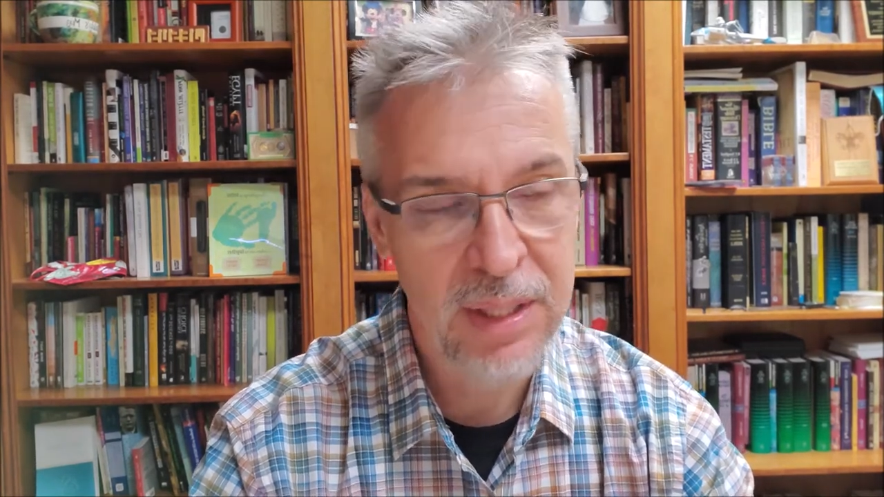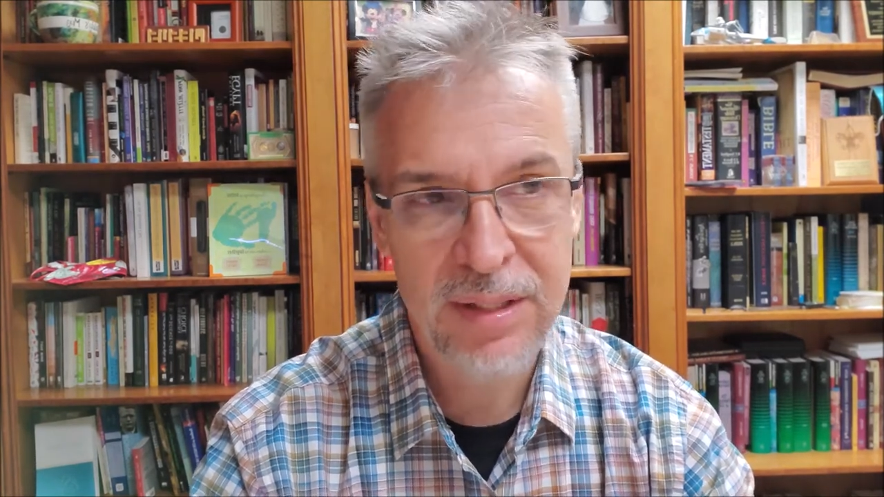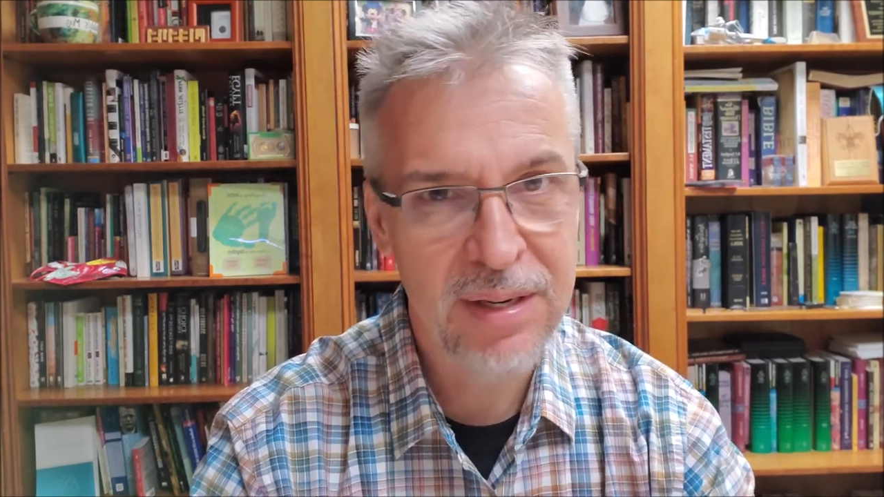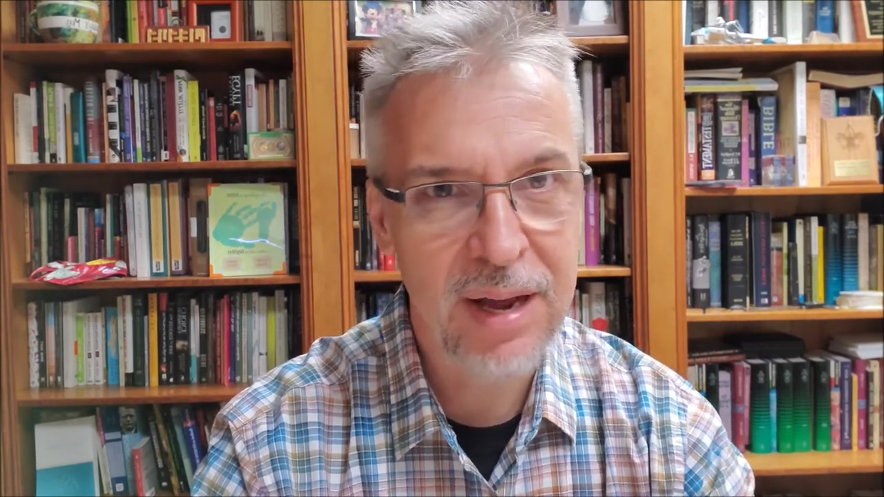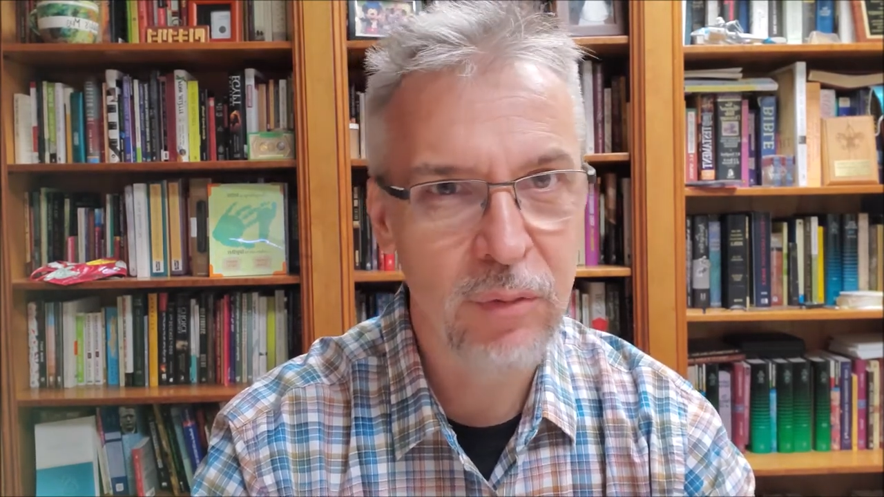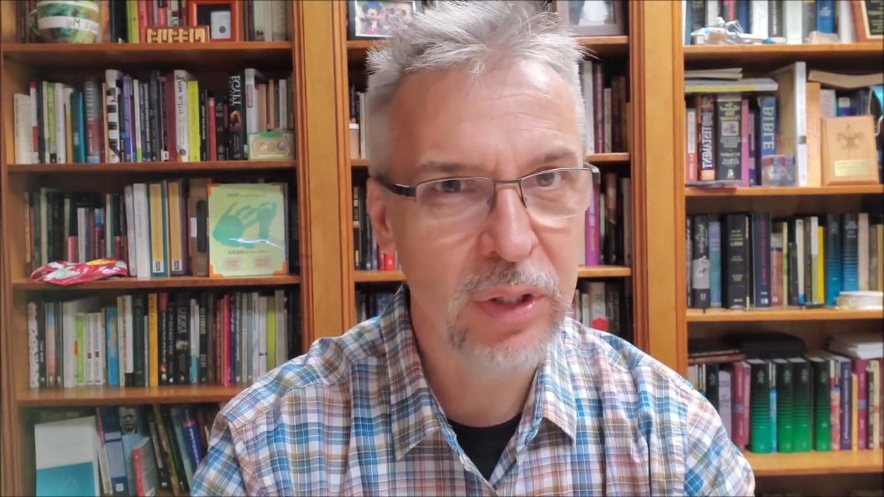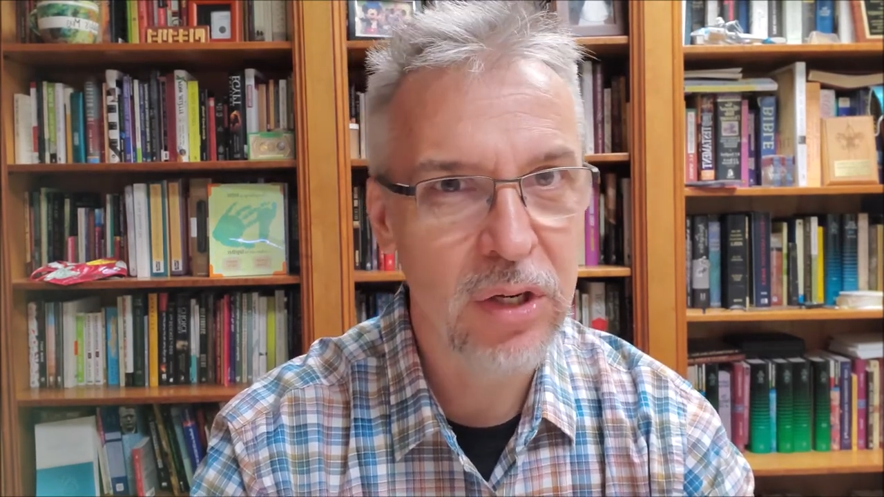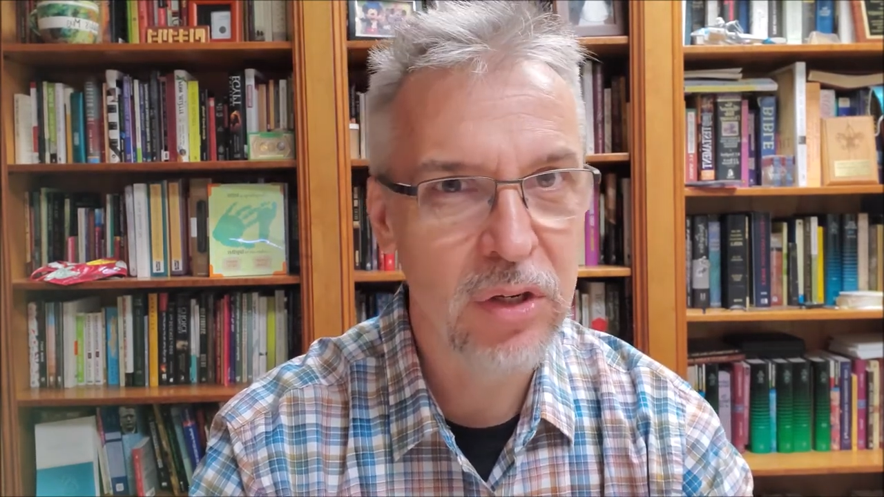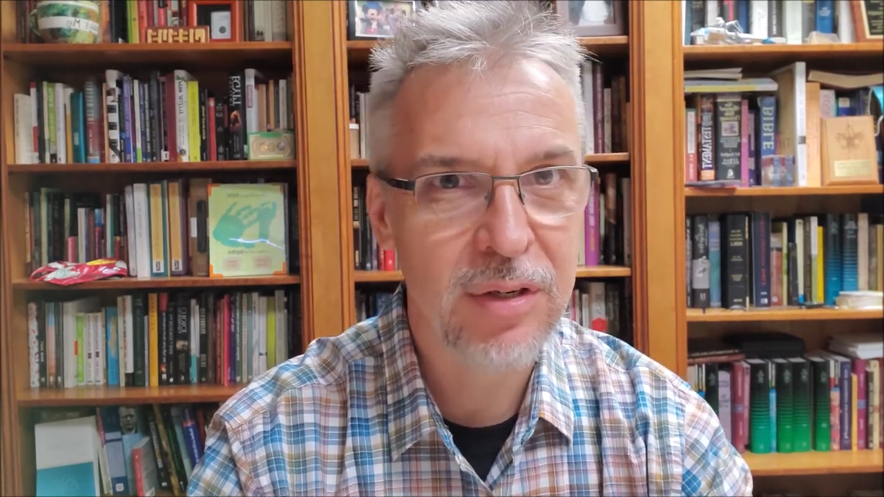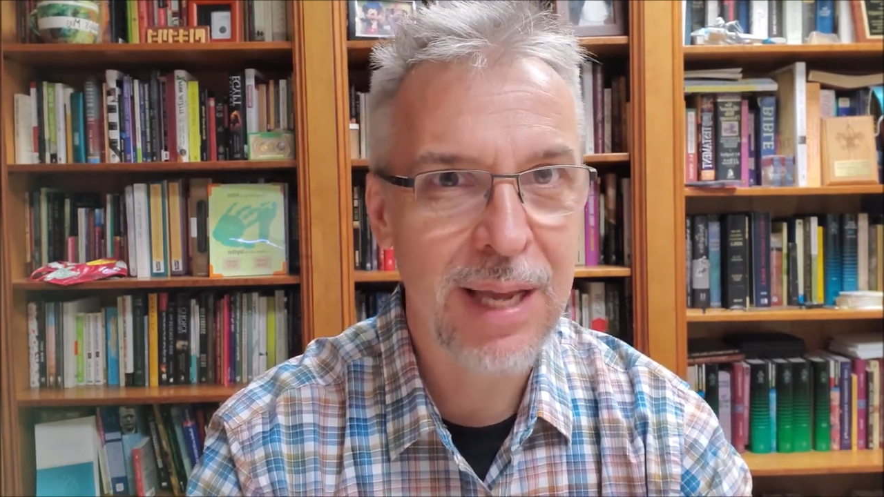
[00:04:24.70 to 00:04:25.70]
It's not really a
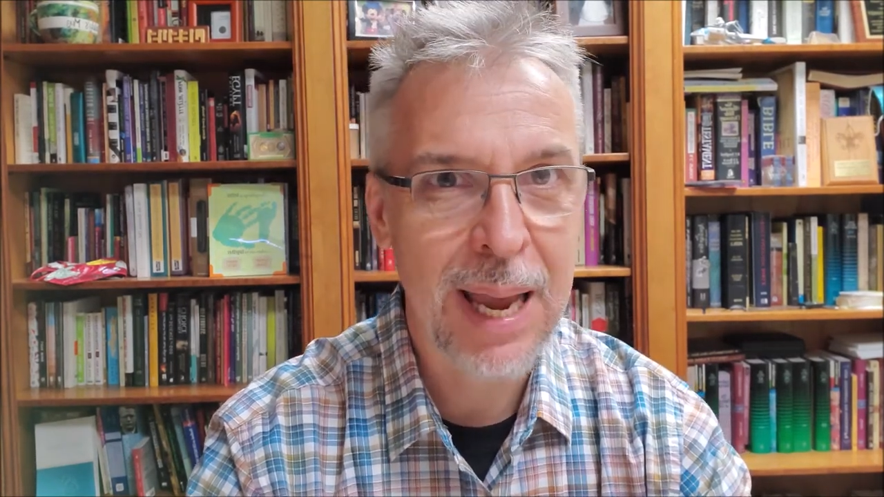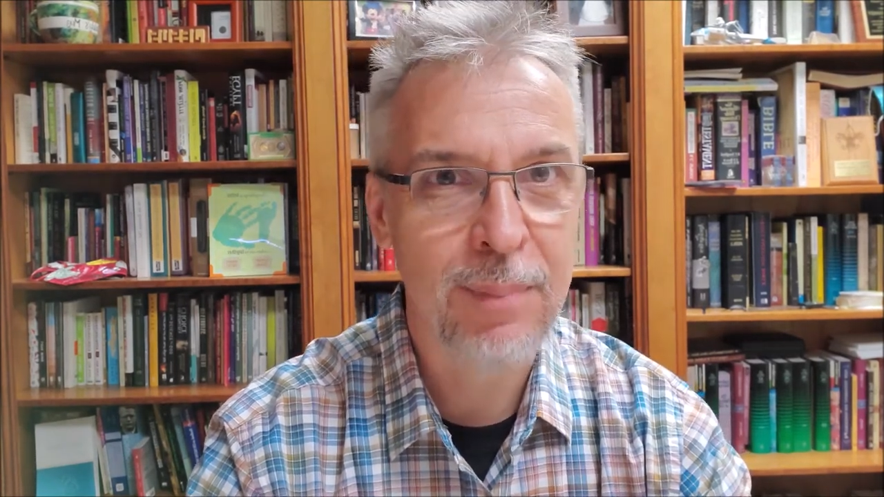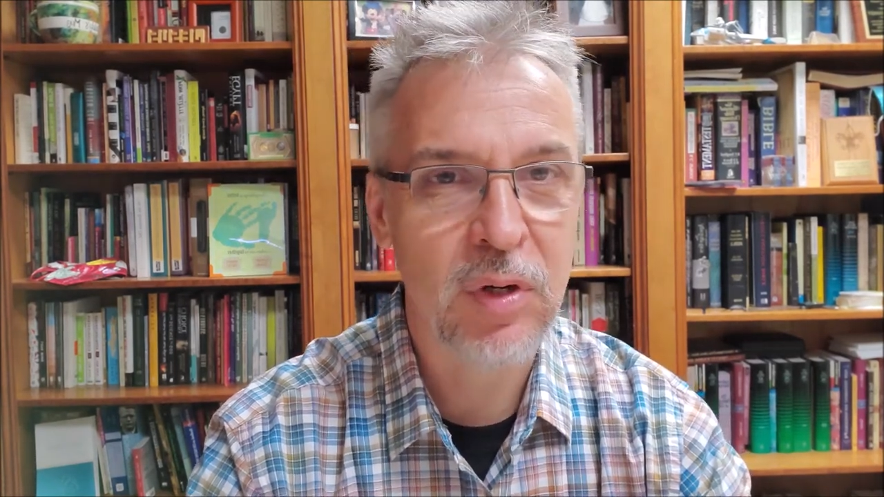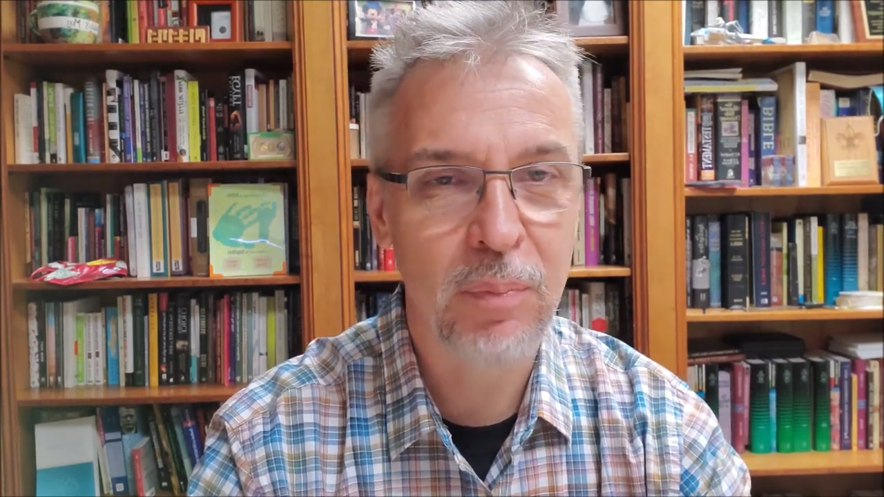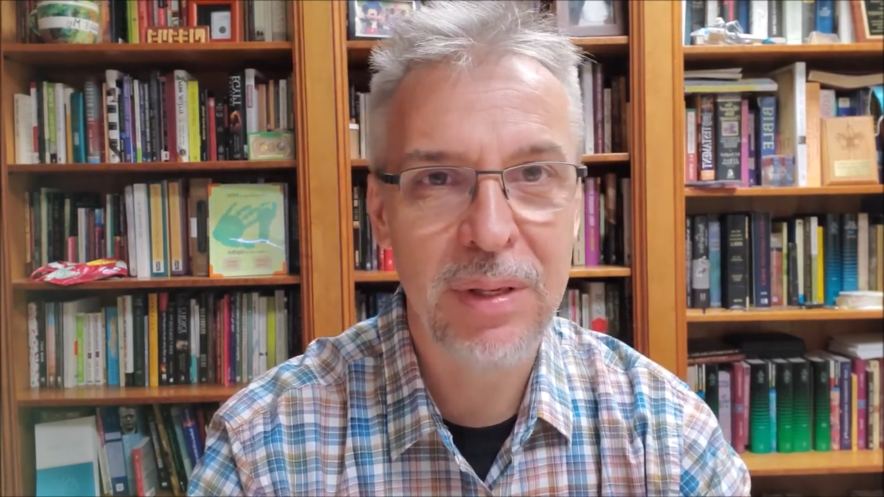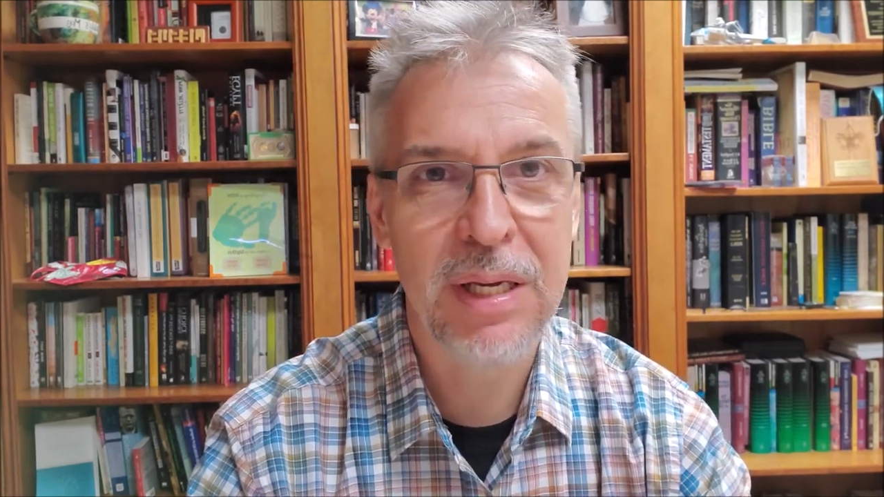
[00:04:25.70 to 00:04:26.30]
good time to be